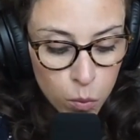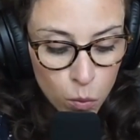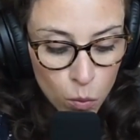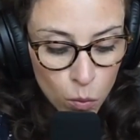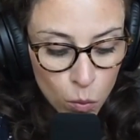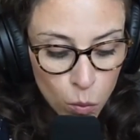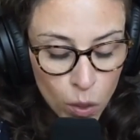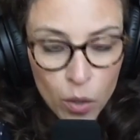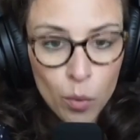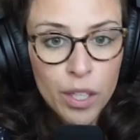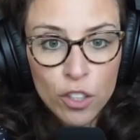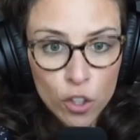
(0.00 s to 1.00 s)
what do
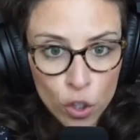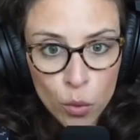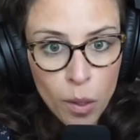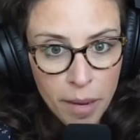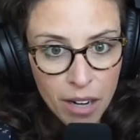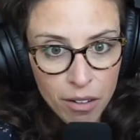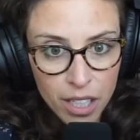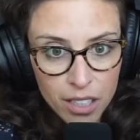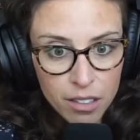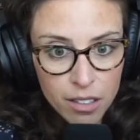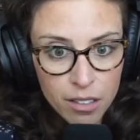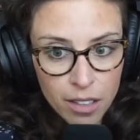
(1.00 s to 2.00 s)
we do about
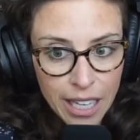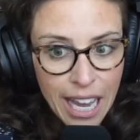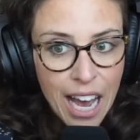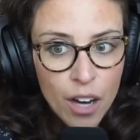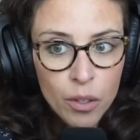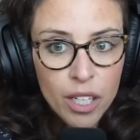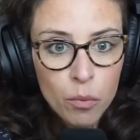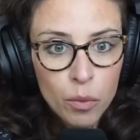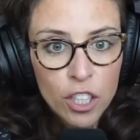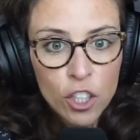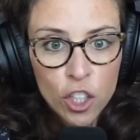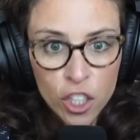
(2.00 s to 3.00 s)
it? Like, how can
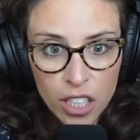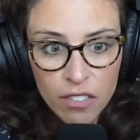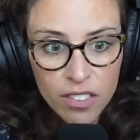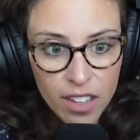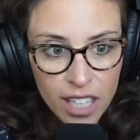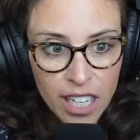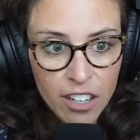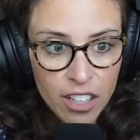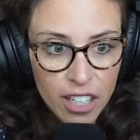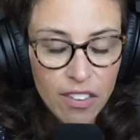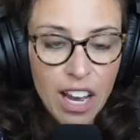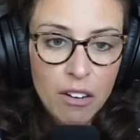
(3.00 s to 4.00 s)
we shift the
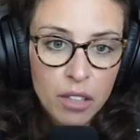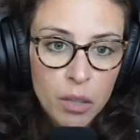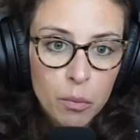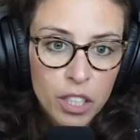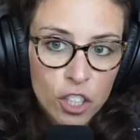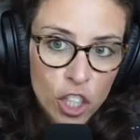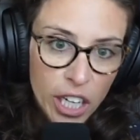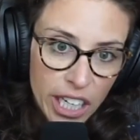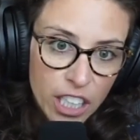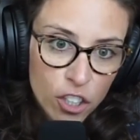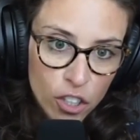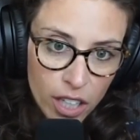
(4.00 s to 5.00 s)
narrative? How can we
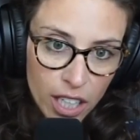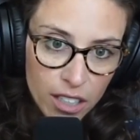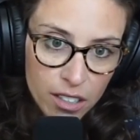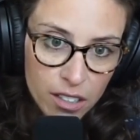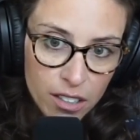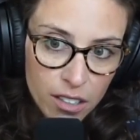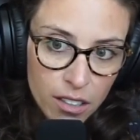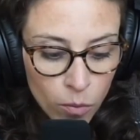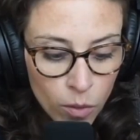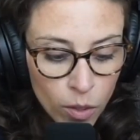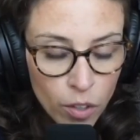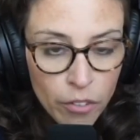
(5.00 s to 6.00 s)
change this?
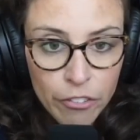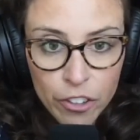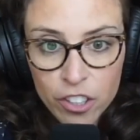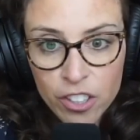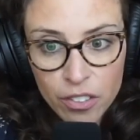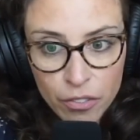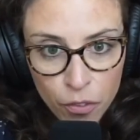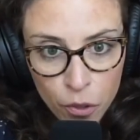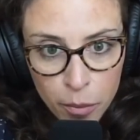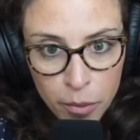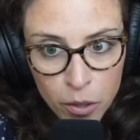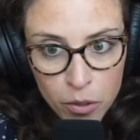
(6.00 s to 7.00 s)
First and
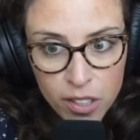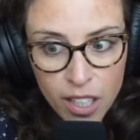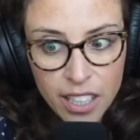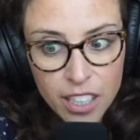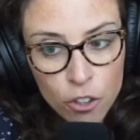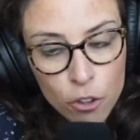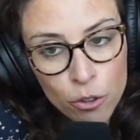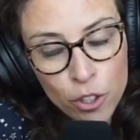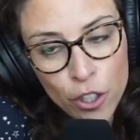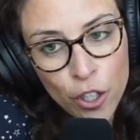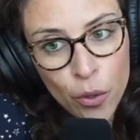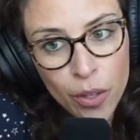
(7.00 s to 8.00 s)
foremost, I need you
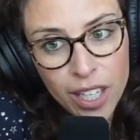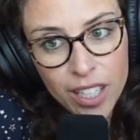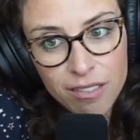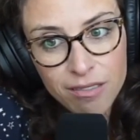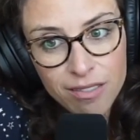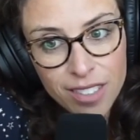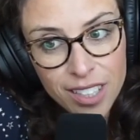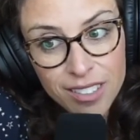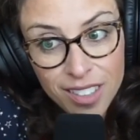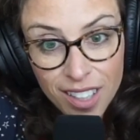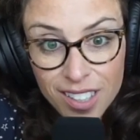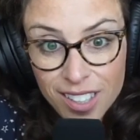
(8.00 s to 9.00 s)
to know that
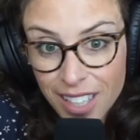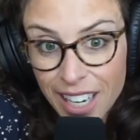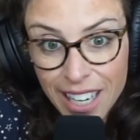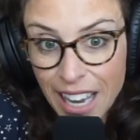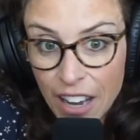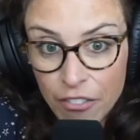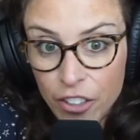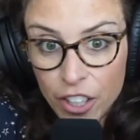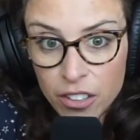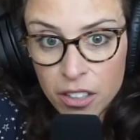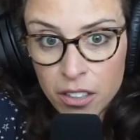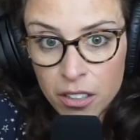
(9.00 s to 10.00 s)
it does take effort.